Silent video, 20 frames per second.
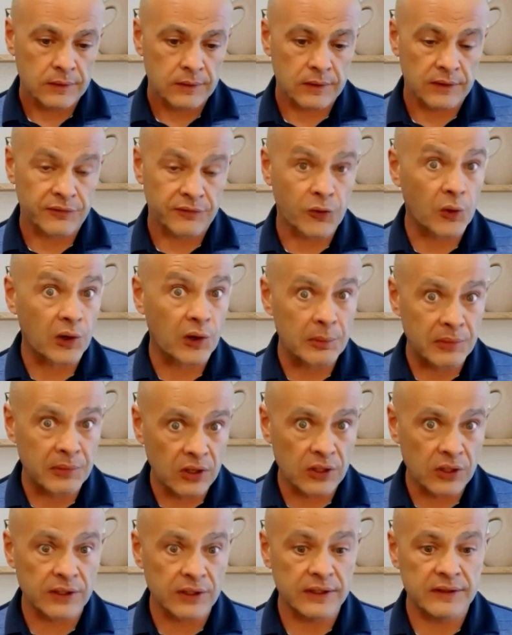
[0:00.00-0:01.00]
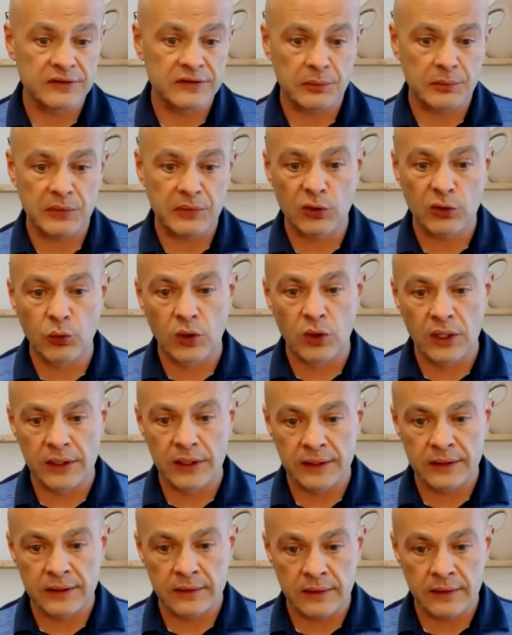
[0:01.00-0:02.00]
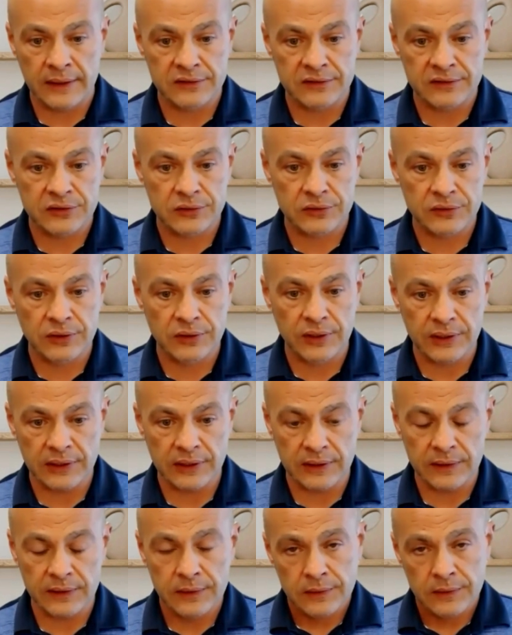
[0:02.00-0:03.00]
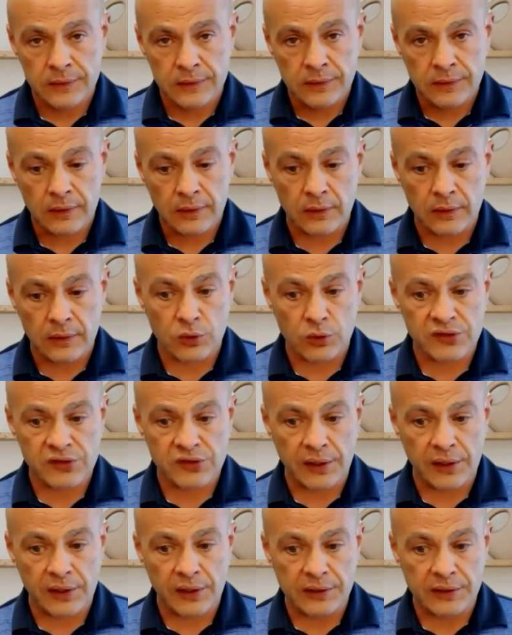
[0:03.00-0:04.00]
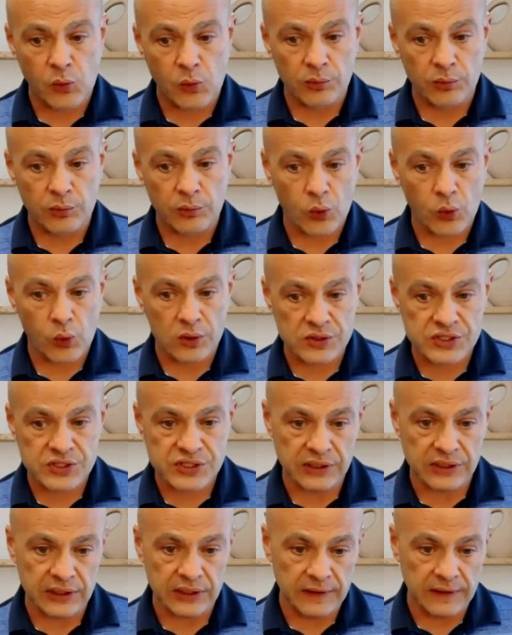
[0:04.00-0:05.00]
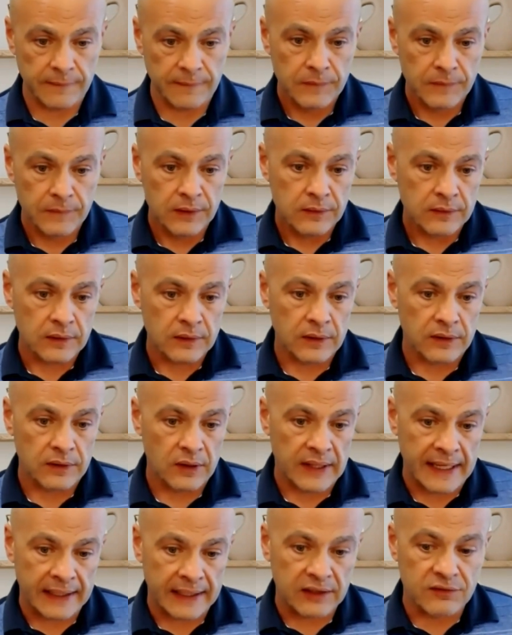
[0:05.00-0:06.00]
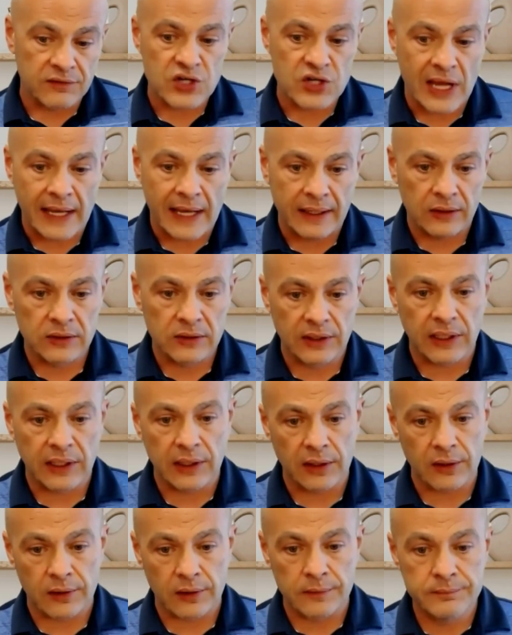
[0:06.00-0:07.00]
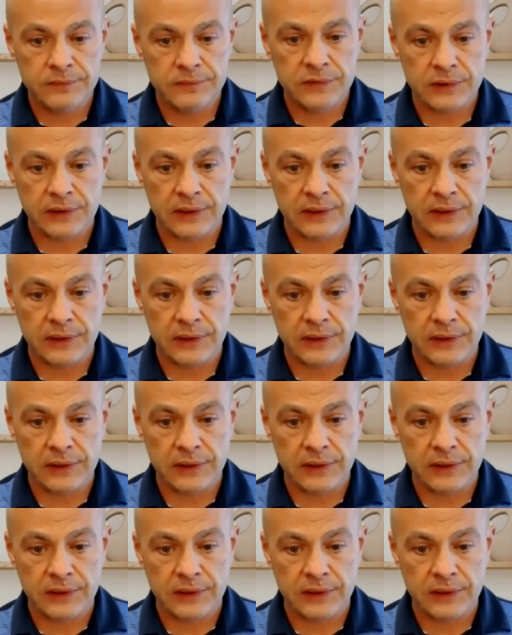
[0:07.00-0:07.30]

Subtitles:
Affordability is a big one, and certainly we're starting to more and more see the lack of childcare